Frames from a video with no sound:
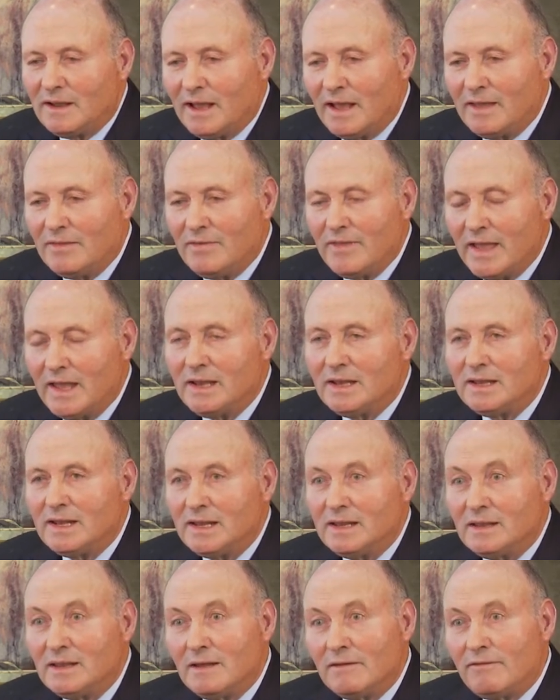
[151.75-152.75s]
And then
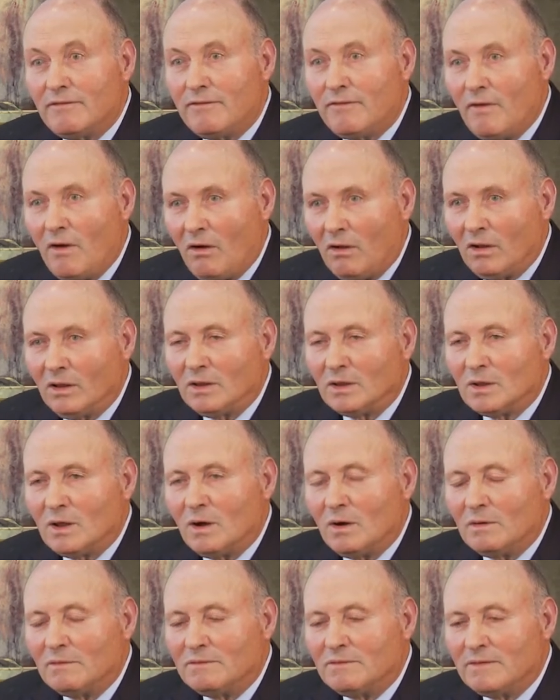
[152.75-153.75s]
in the fall
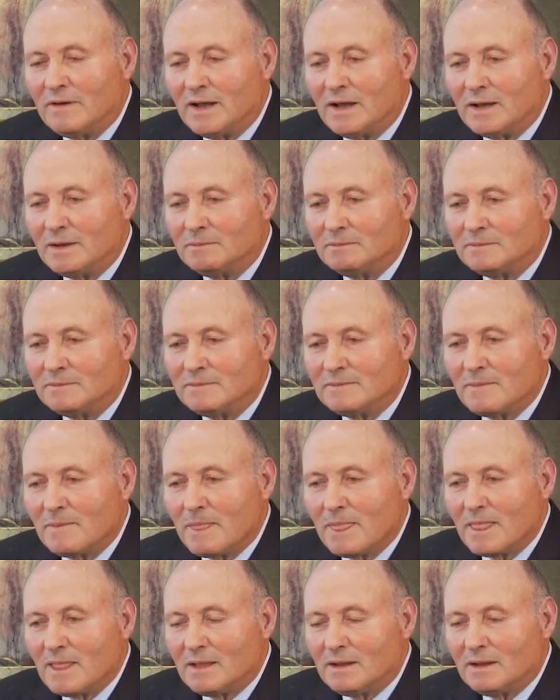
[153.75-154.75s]
of uh,
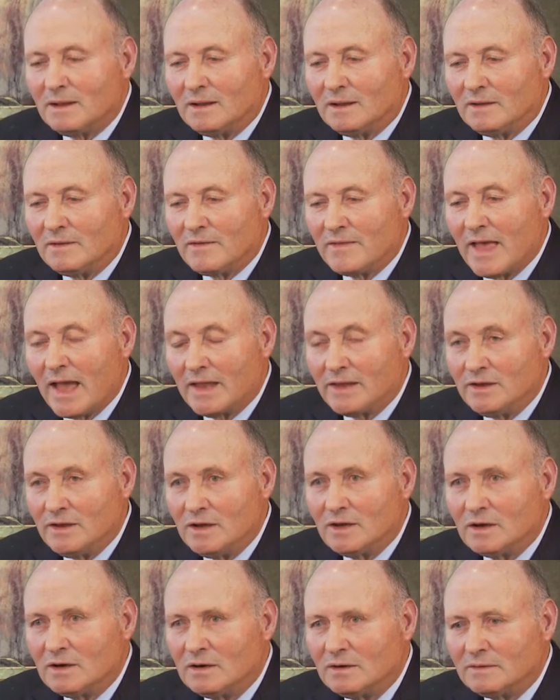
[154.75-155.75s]
uh, that
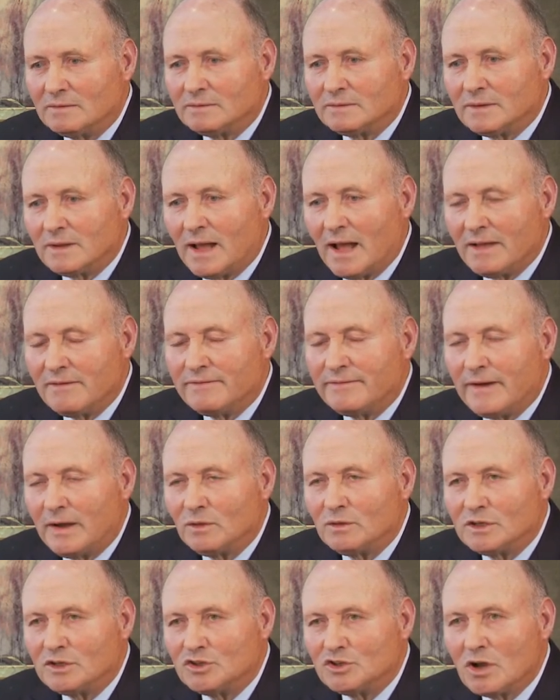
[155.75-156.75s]
year, I
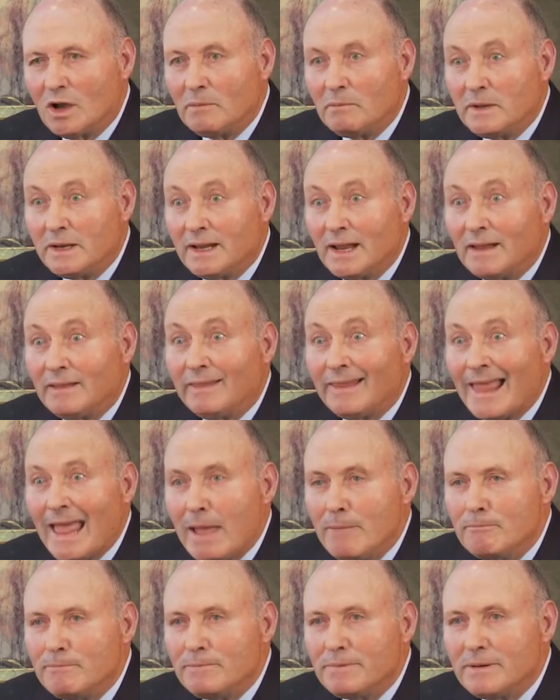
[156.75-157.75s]
found a job in a
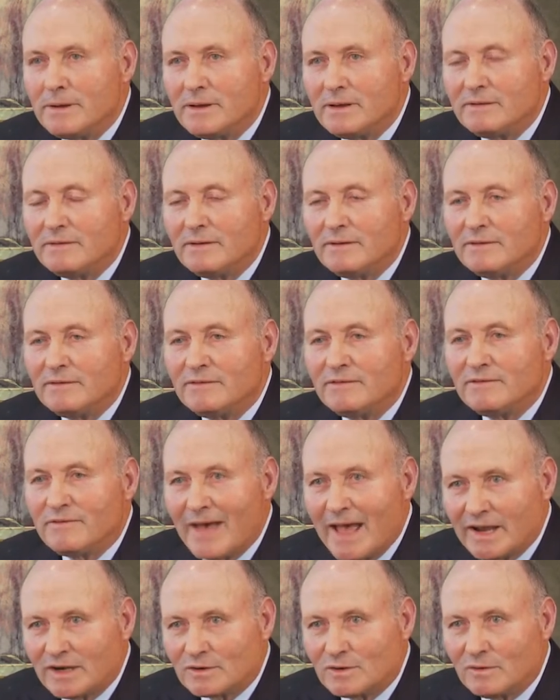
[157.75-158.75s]
lamp
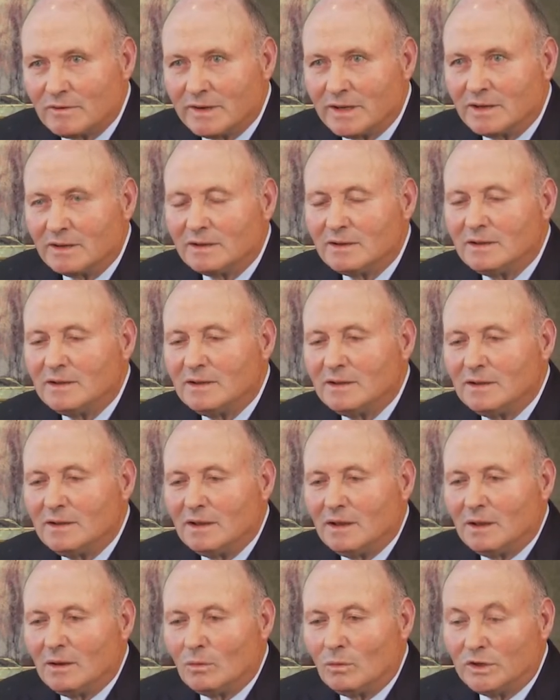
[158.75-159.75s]
factory,
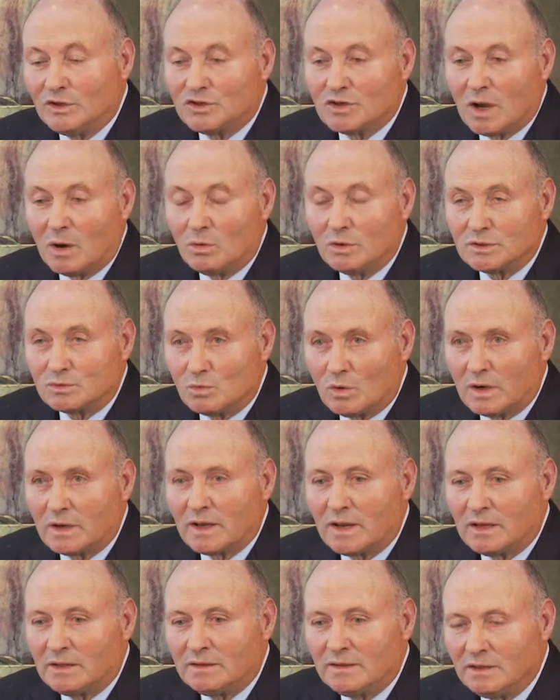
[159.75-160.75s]
which I was
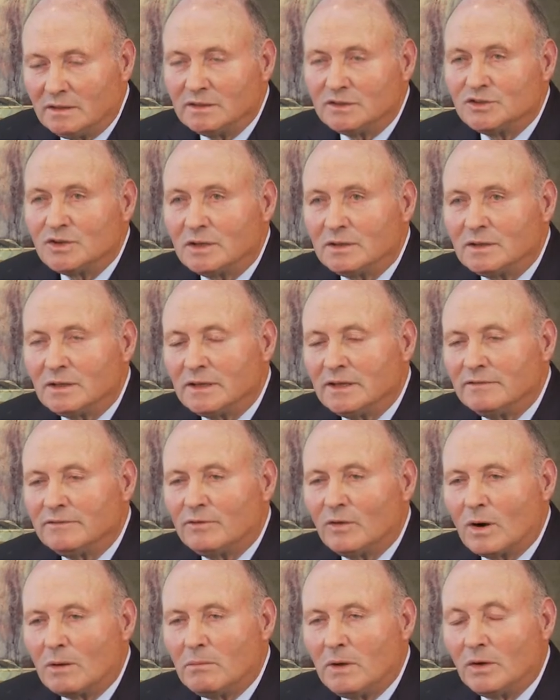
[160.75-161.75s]
working diligently
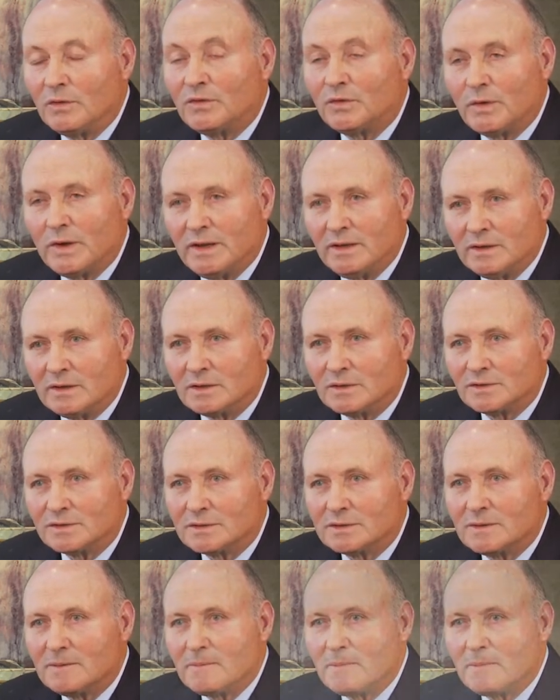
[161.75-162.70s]
for about three years.